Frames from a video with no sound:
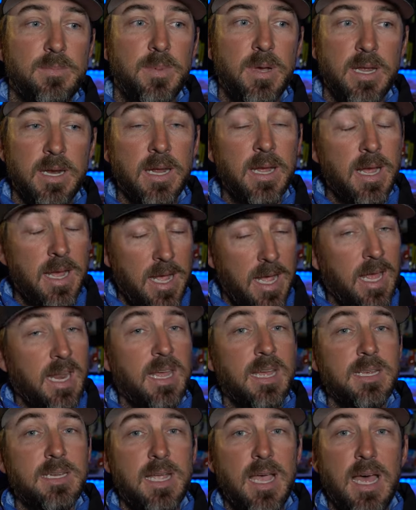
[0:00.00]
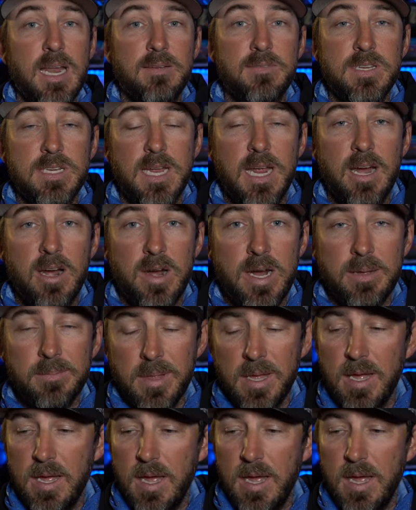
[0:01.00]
but it is kind of scary.